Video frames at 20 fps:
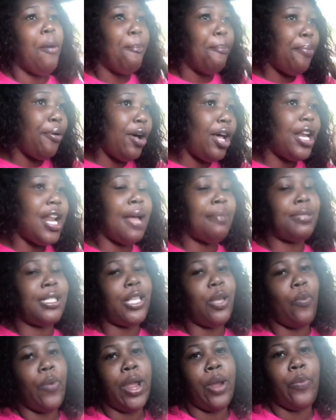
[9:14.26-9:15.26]
pull up
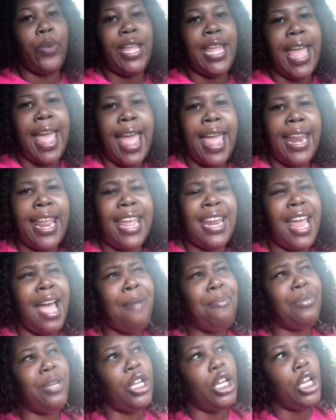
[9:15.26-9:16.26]
to where we at. And
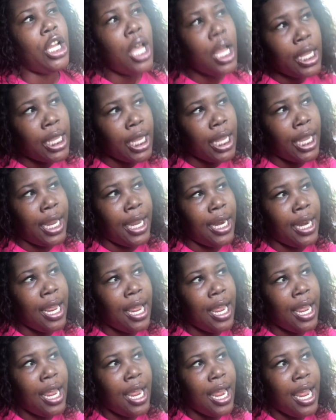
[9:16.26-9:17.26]
I'm looking,
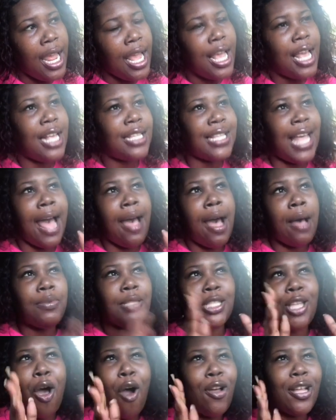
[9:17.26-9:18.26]
because I
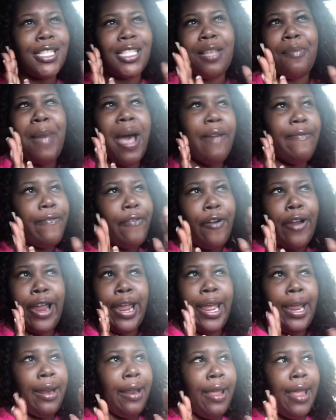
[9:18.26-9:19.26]
was talking to my
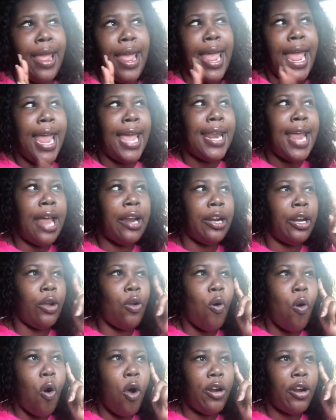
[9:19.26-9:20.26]
friend. And out of the
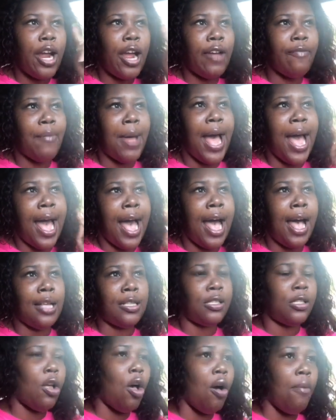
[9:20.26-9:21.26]
corner of my eye, I
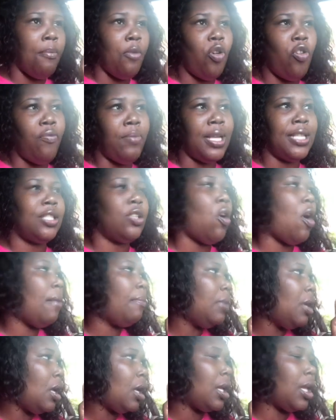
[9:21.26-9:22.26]
saw a movement. So I'm
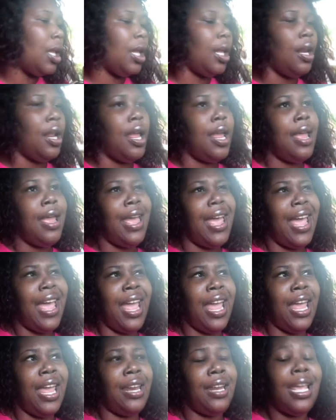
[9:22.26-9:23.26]
looking,
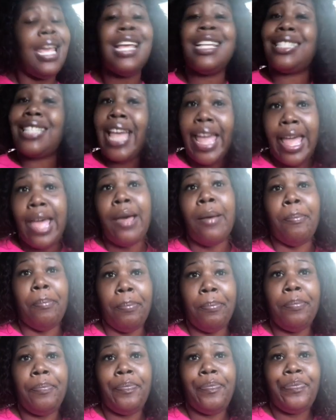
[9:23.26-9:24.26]
and it's him.
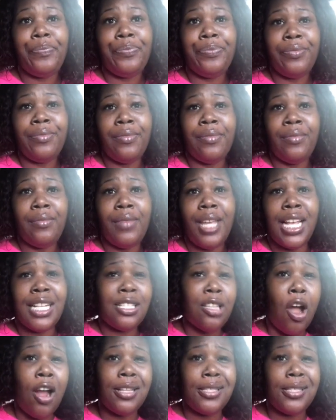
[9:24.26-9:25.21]
It's our